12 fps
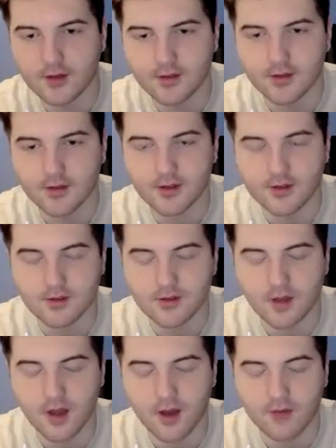it's
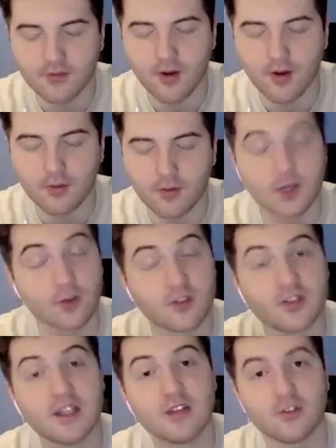from Little
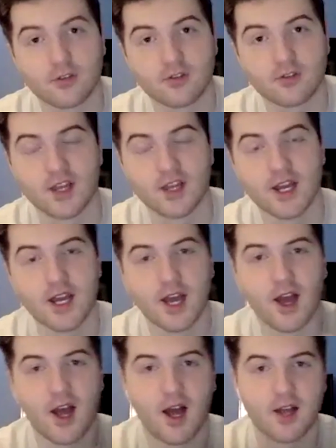Caesars,
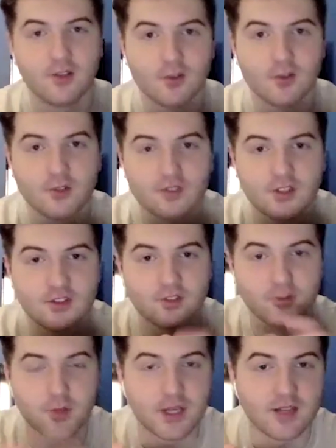the Little Caesars
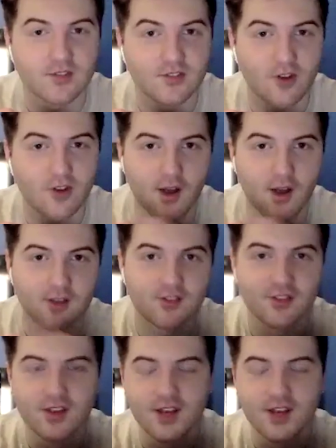pizza sauce,